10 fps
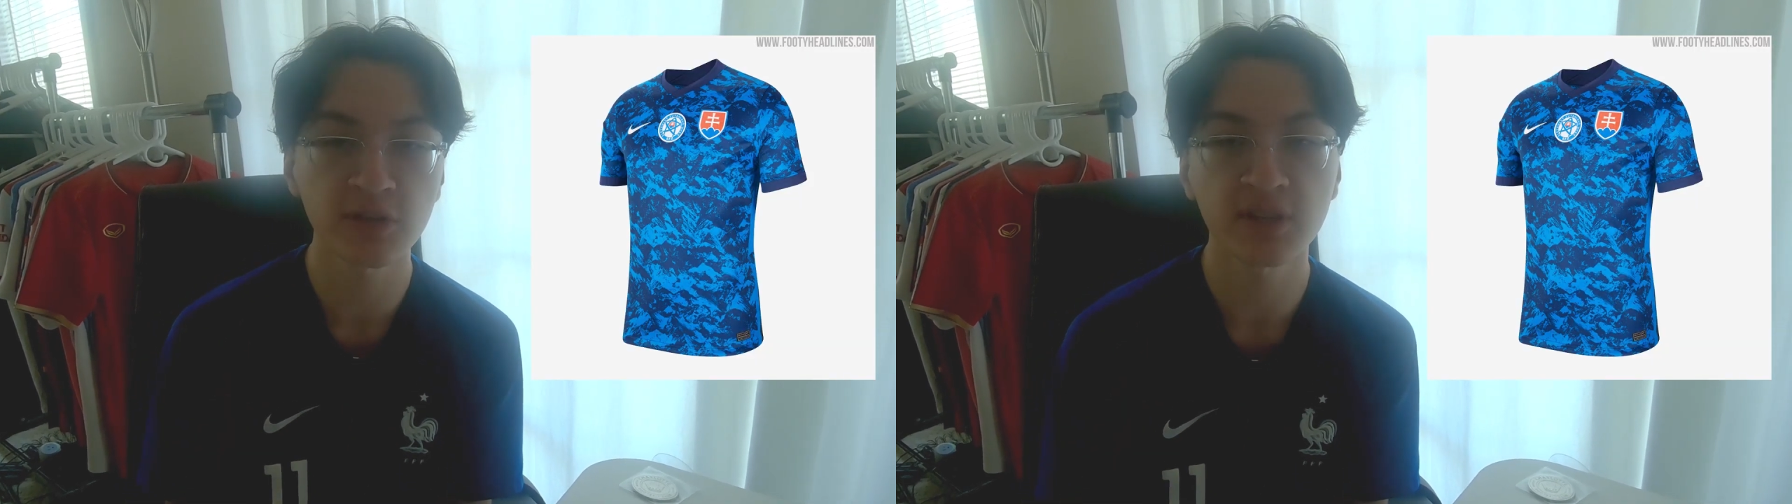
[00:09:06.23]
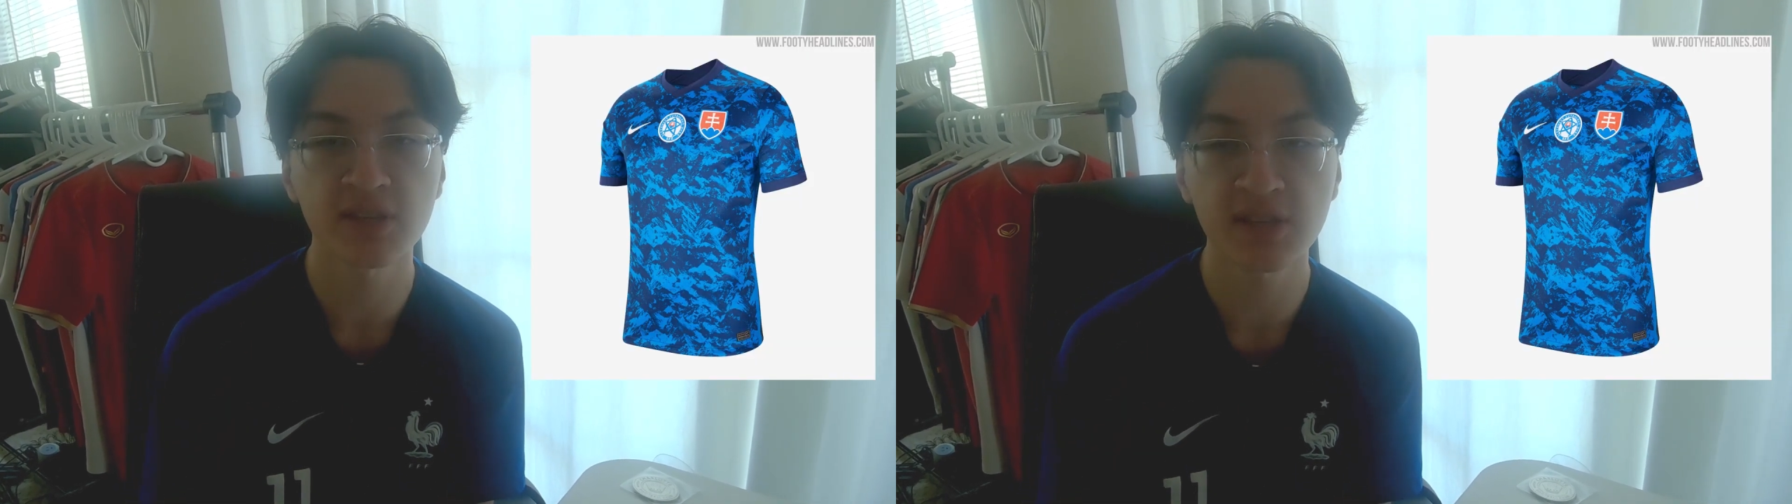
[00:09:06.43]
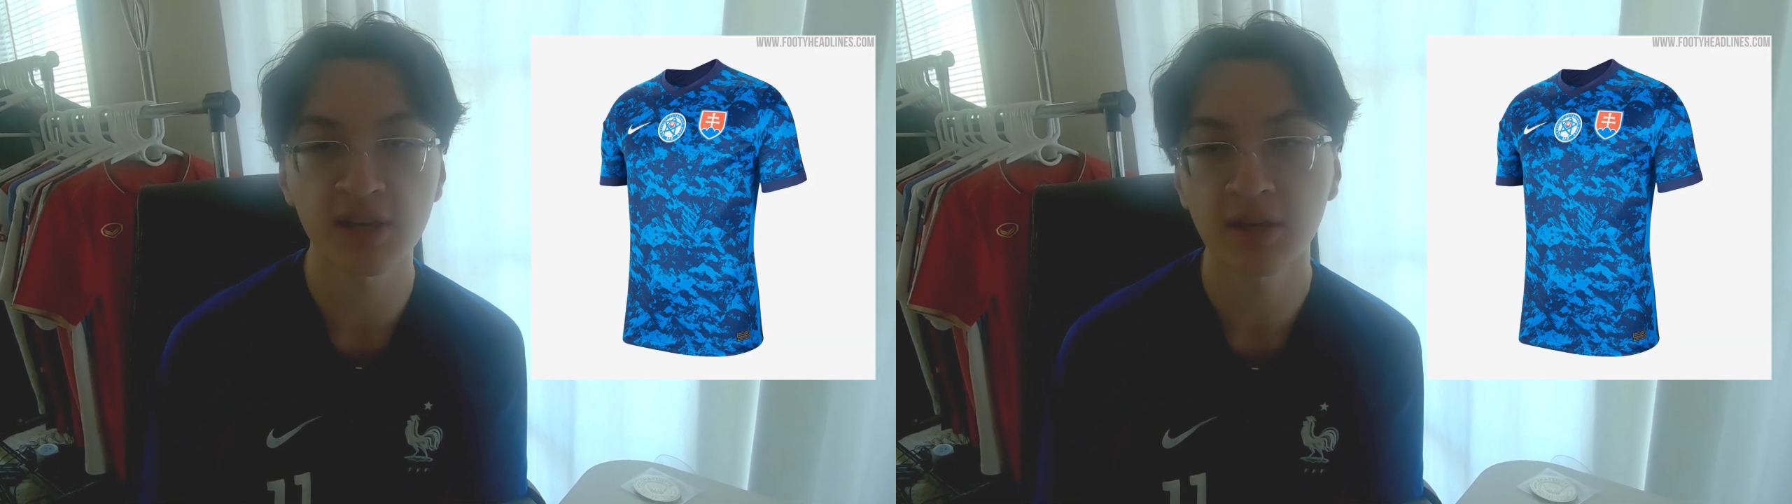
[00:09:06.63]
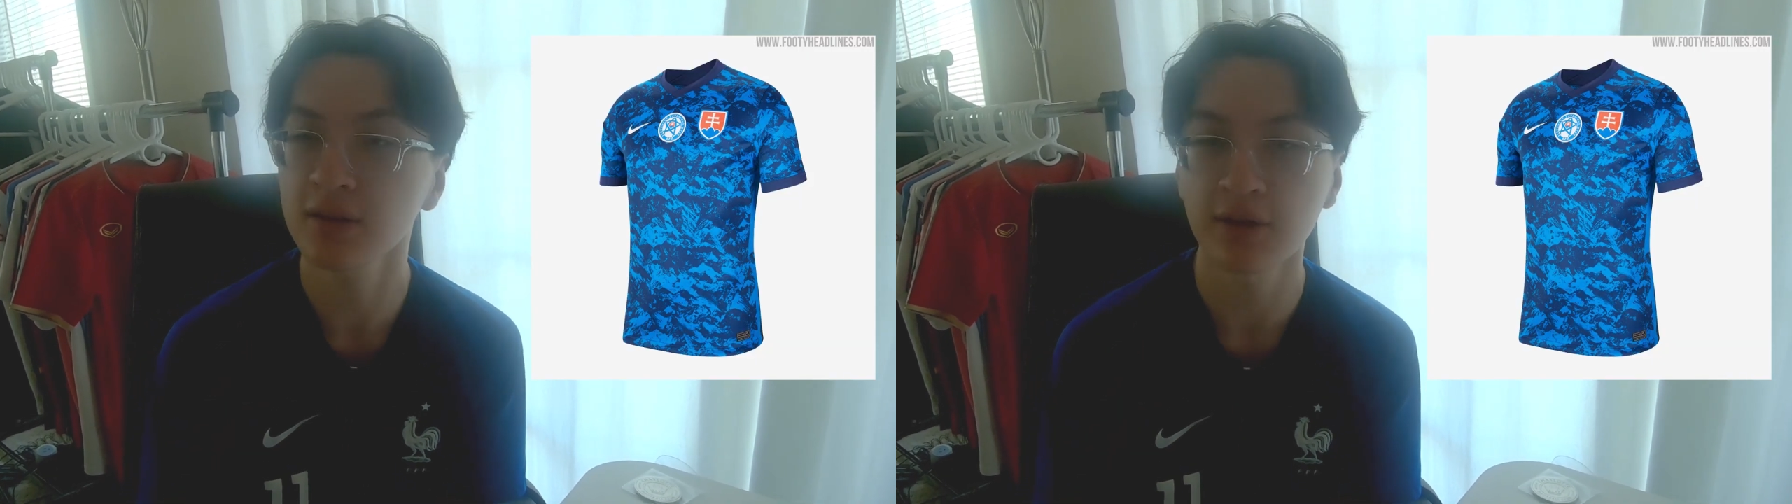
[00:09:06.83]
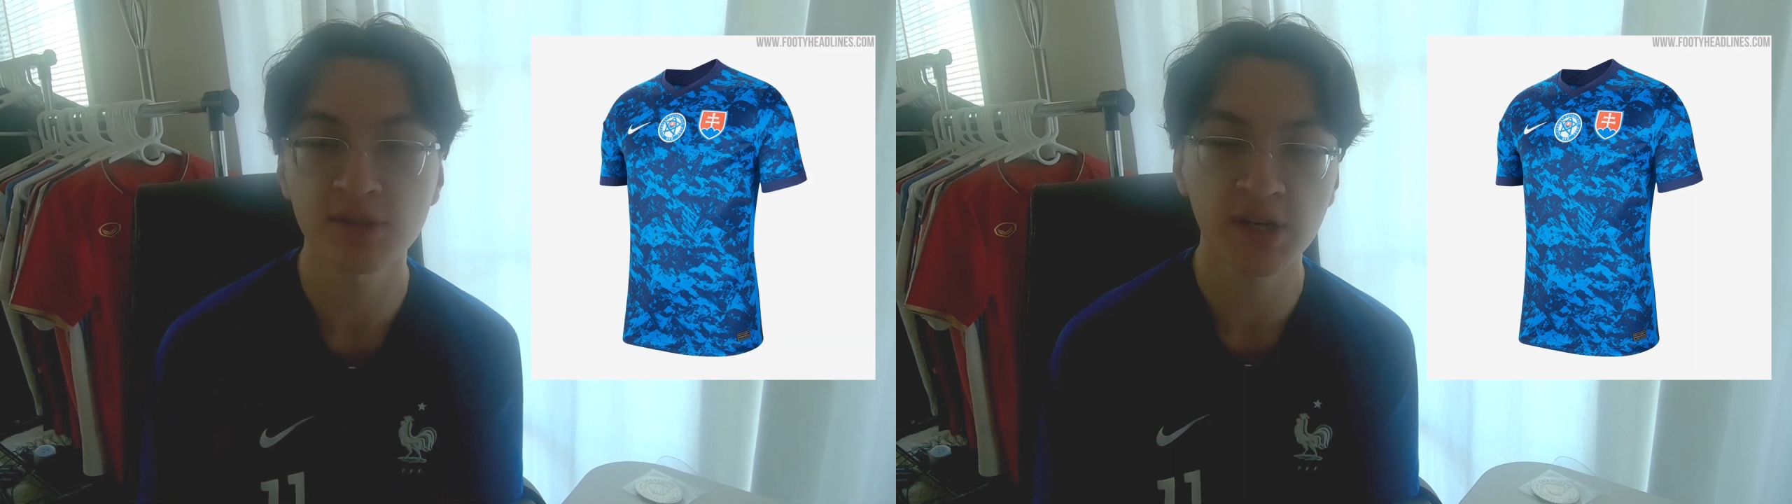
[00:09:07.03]
at this kit,
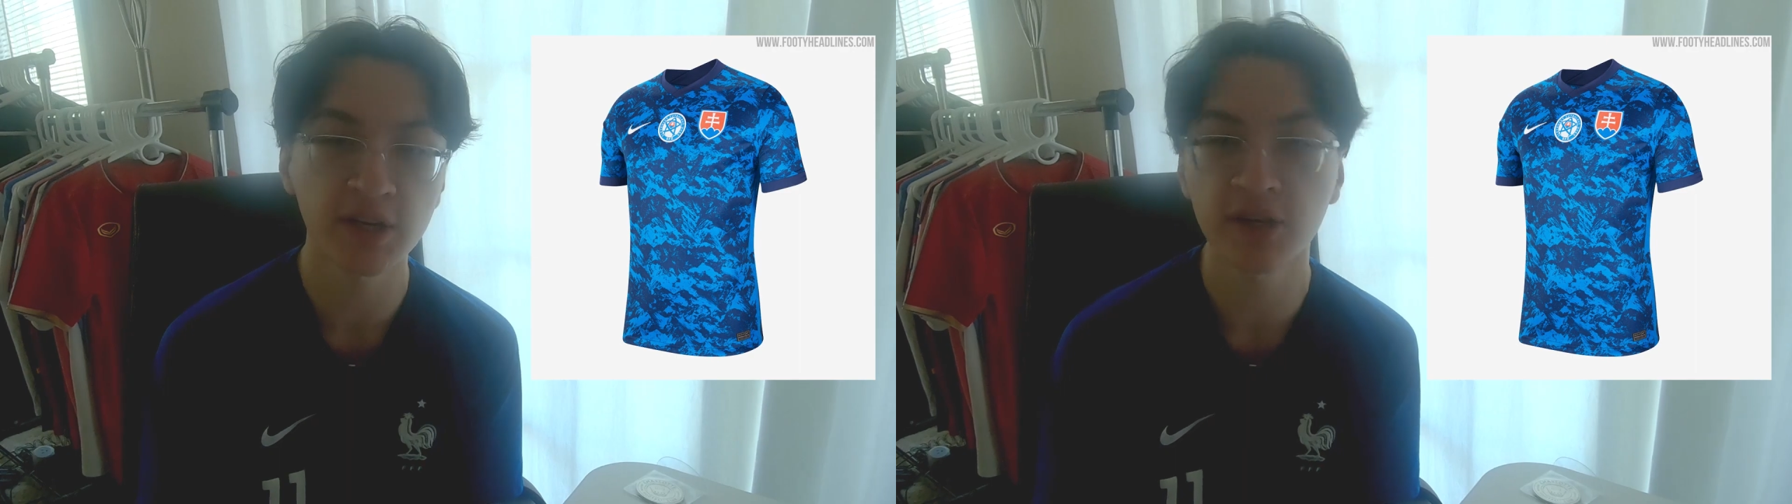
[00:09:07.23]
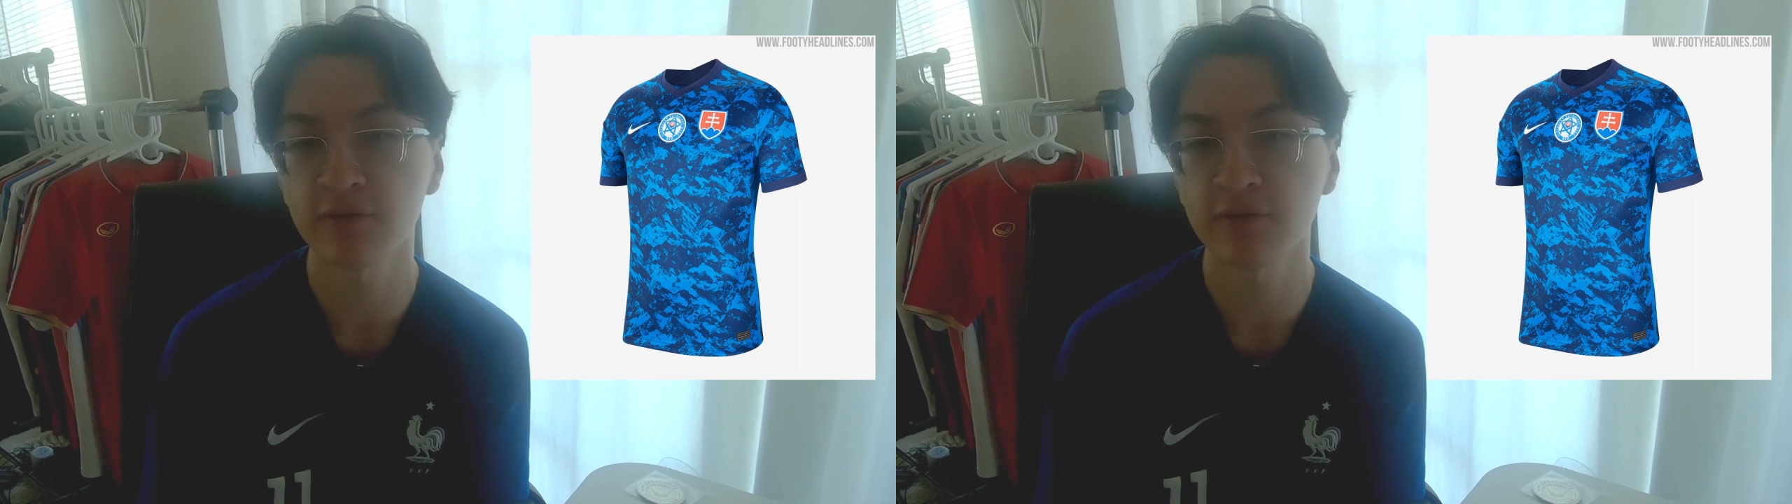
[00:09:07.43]
I was kind of